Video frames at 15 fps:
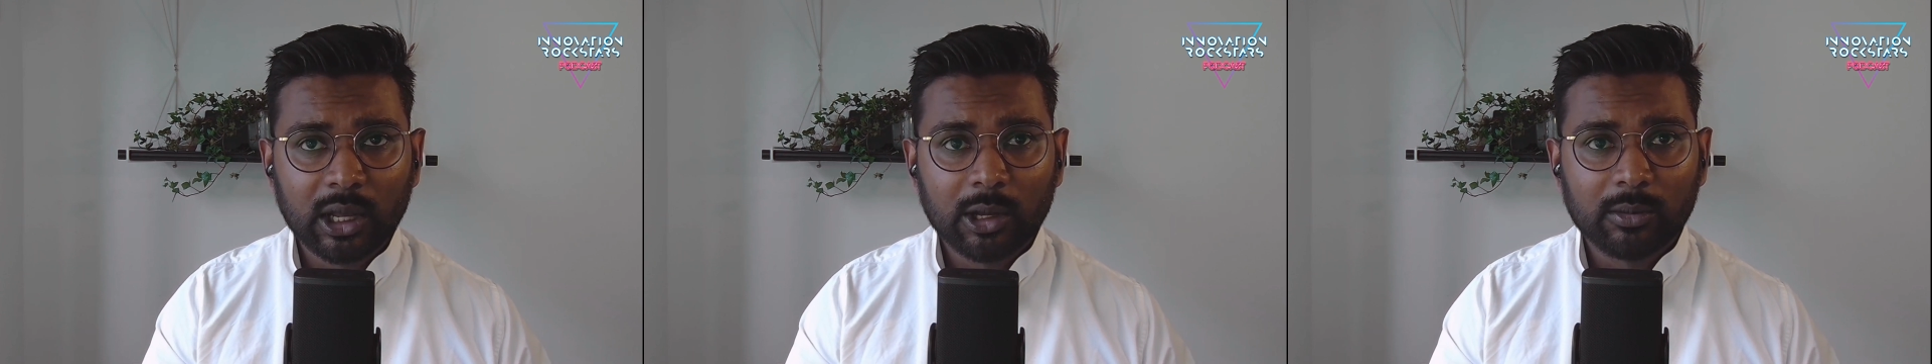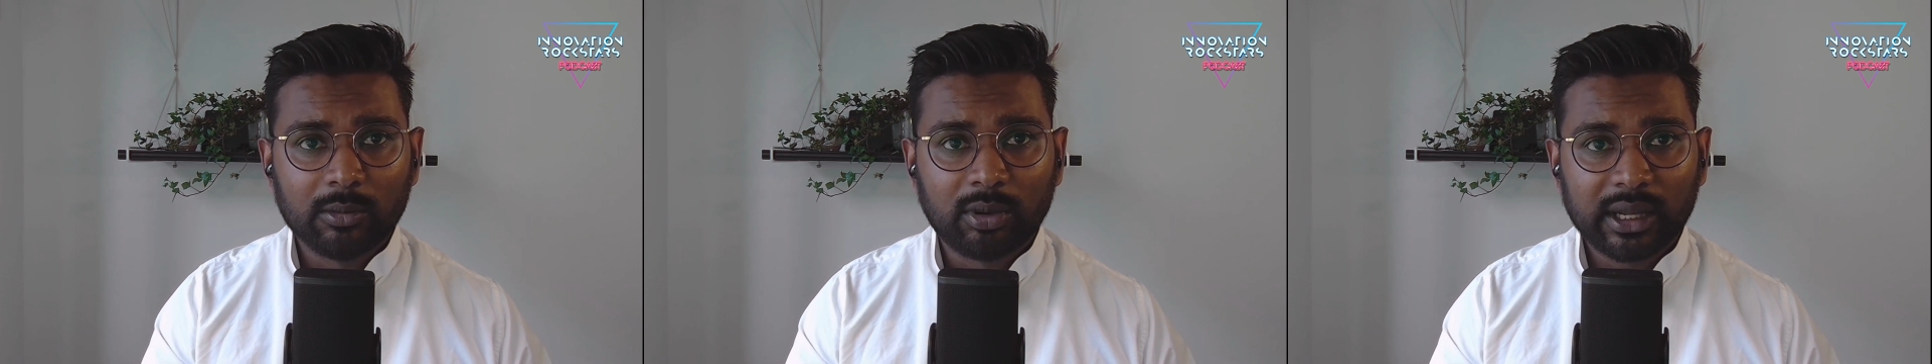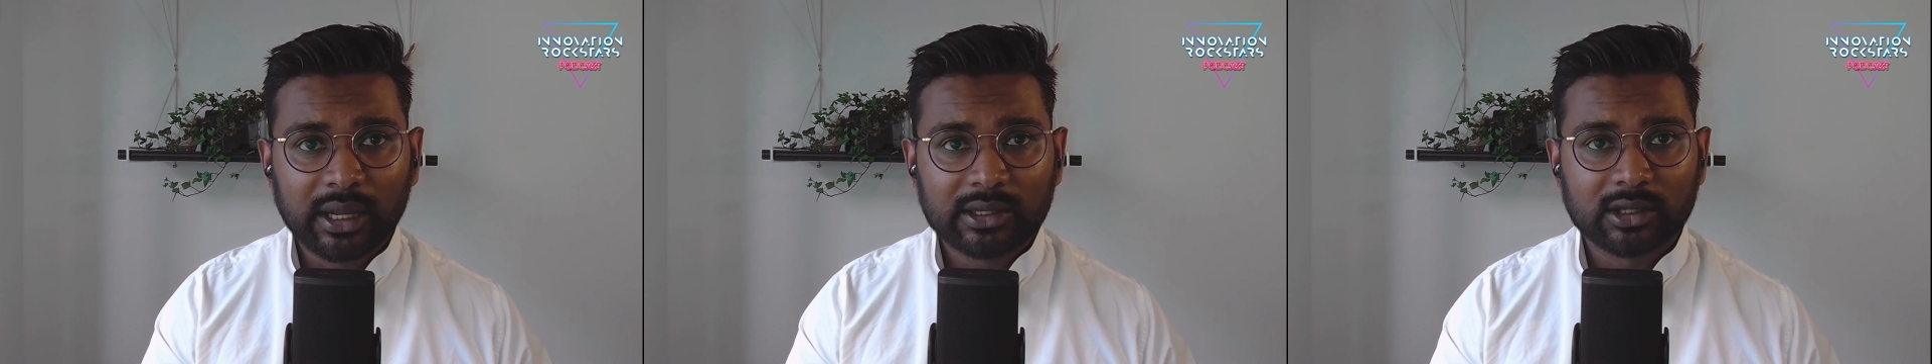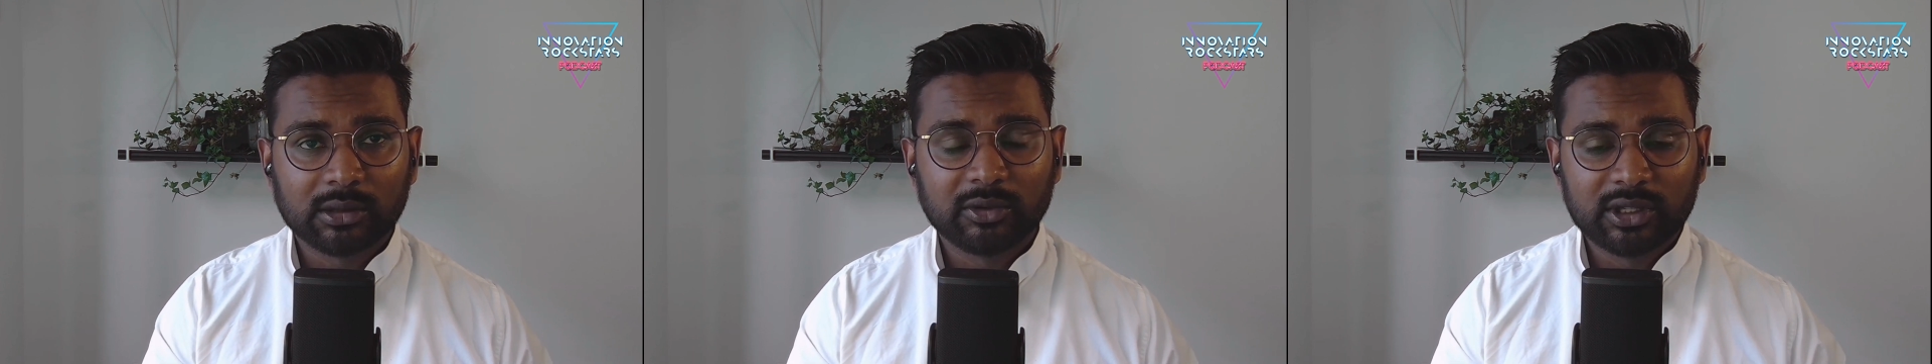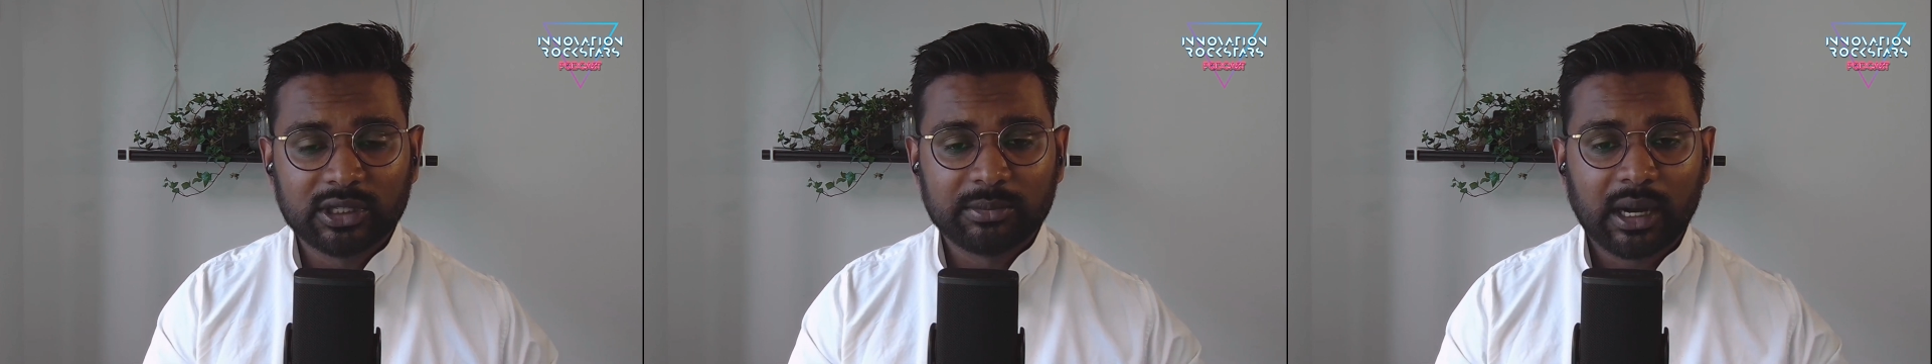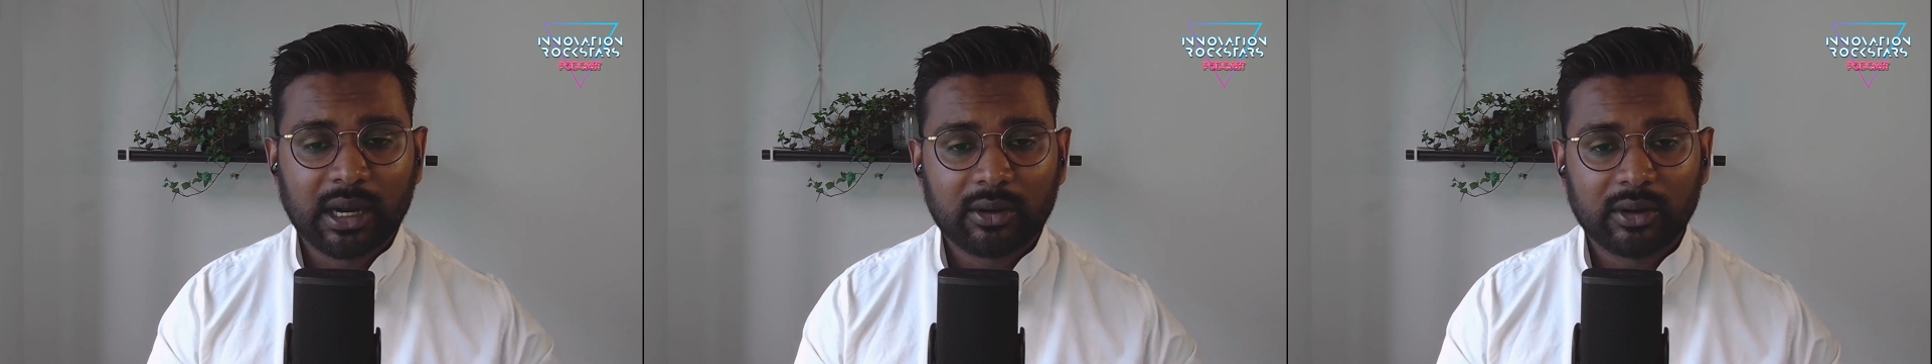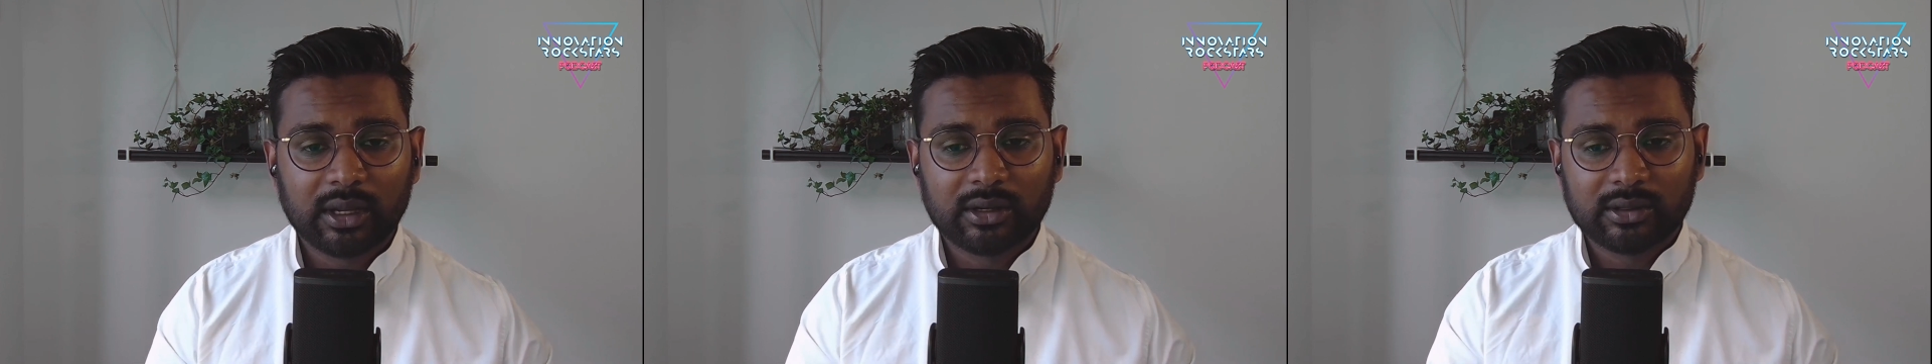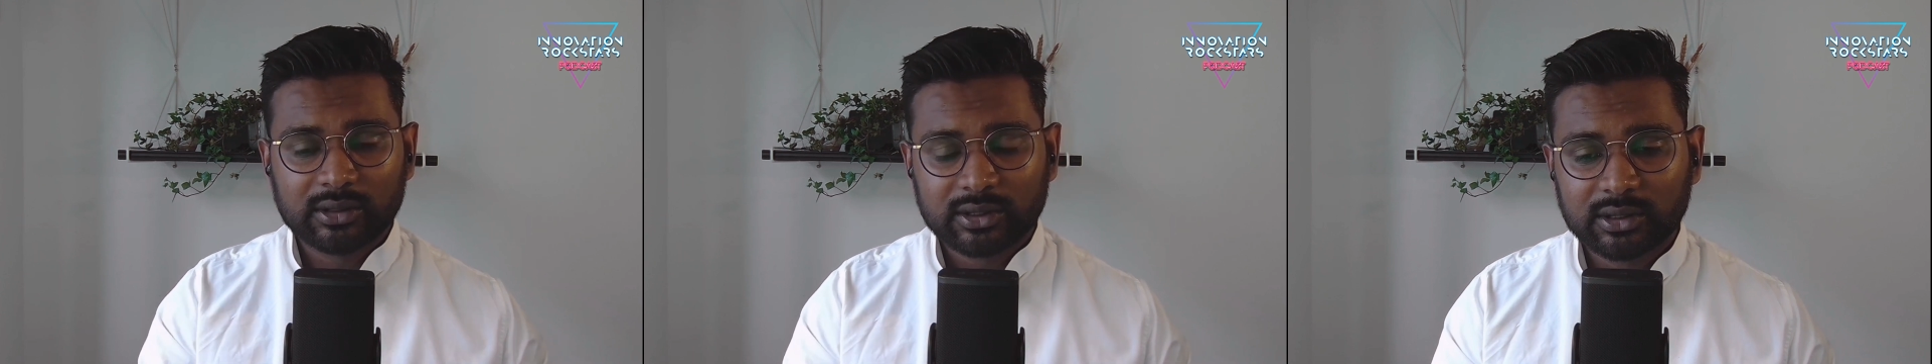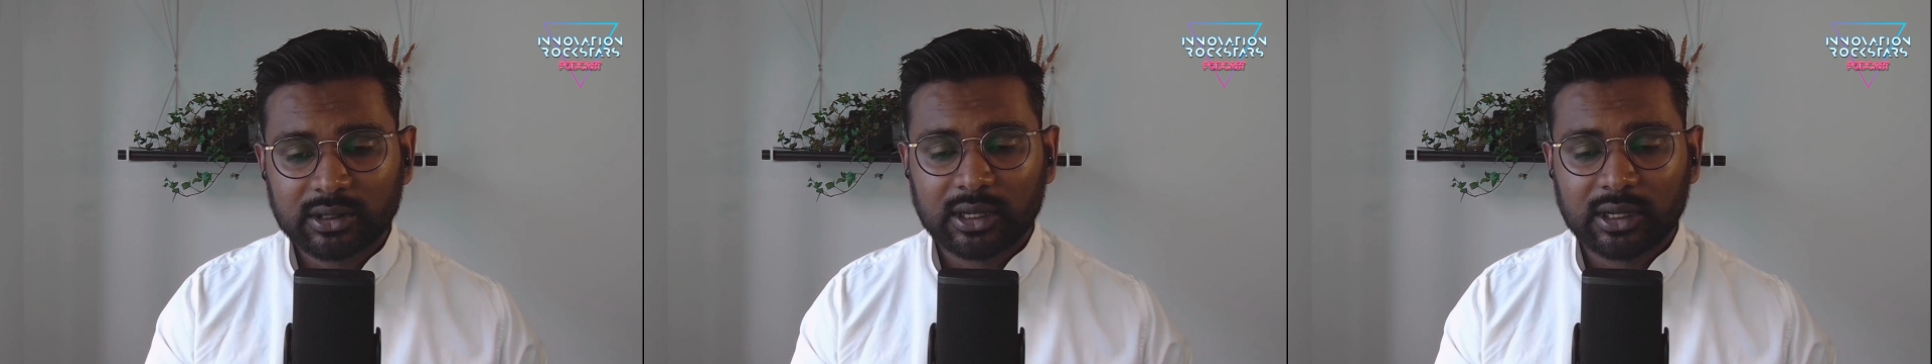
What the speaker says: break some of these barriers